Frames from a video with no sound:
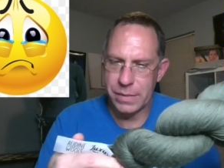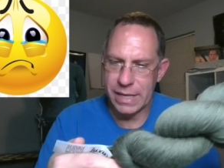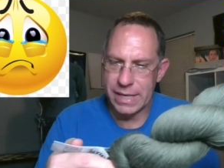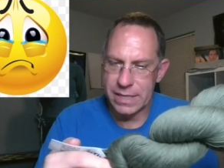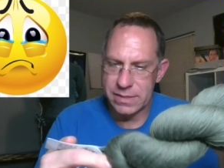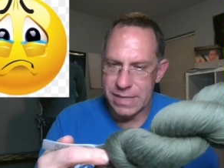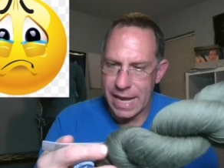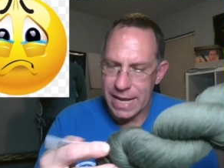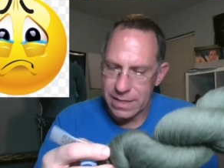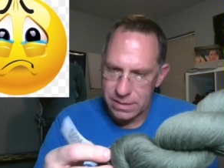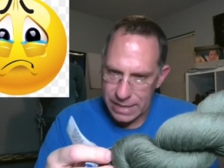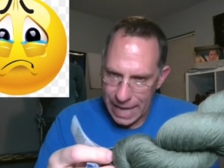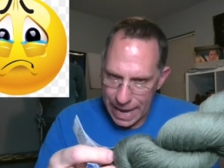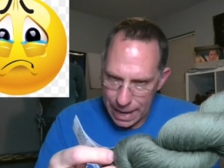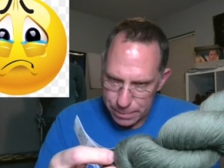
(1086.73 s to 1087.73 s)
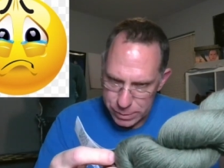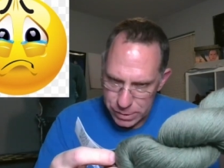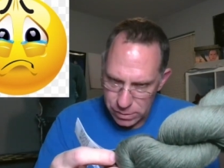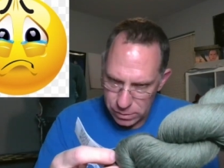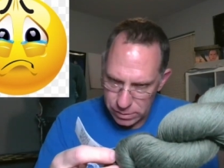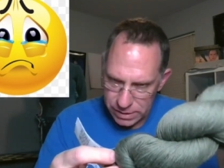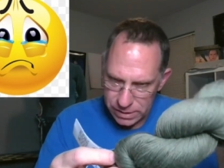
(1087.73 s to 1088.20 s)
is a
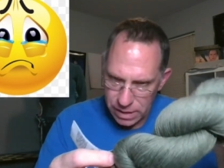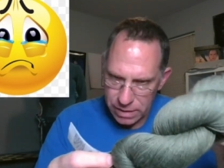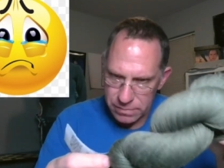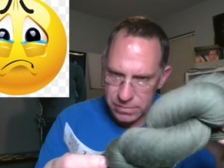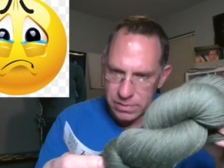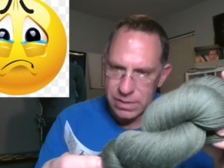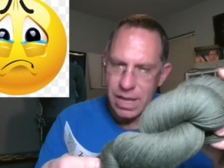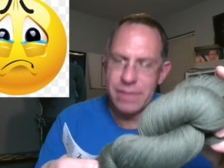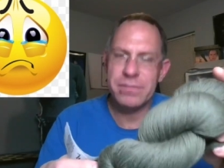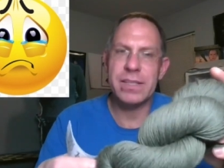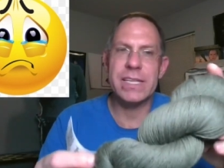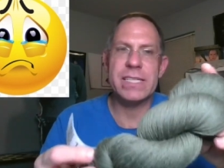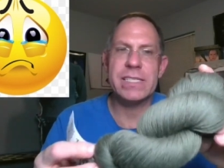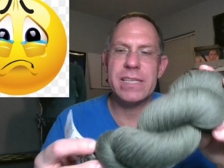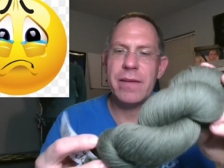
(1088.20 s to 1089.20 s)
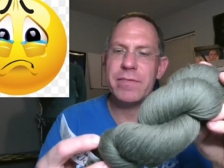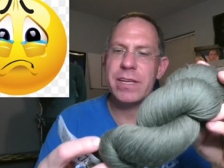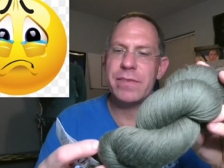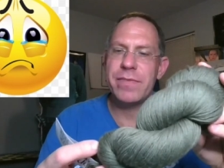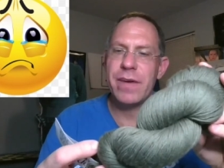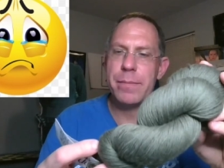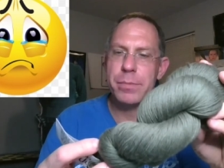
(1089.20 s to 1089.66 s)
absolutely lovely
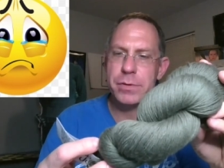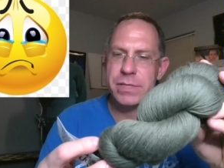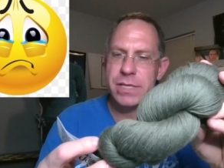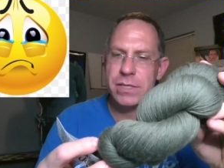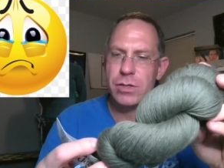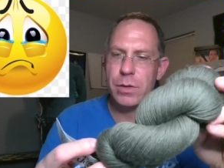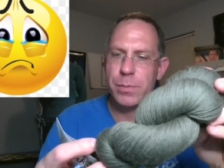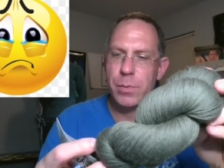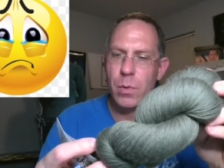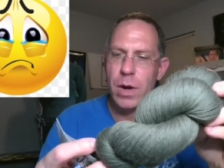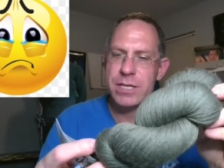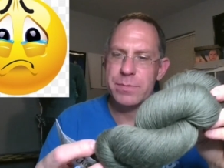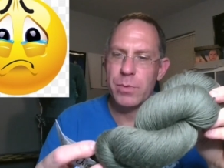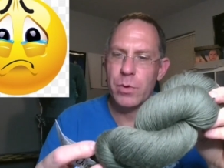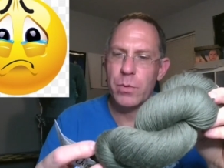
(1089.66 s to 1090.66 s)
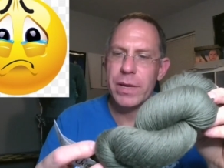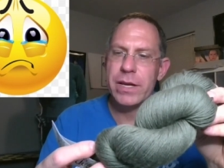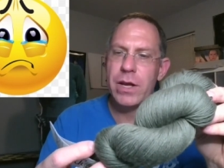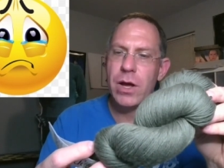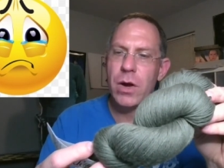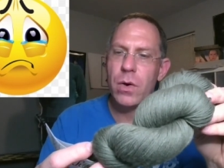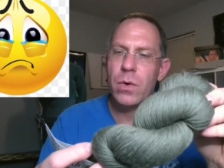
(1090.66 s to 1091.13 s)
75% superwash
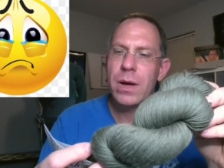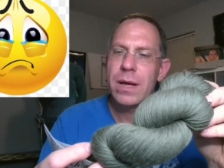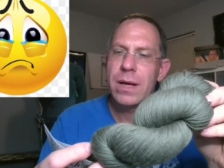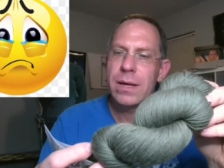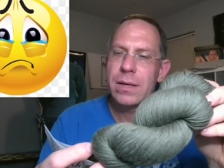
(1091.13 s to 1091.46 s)
merino,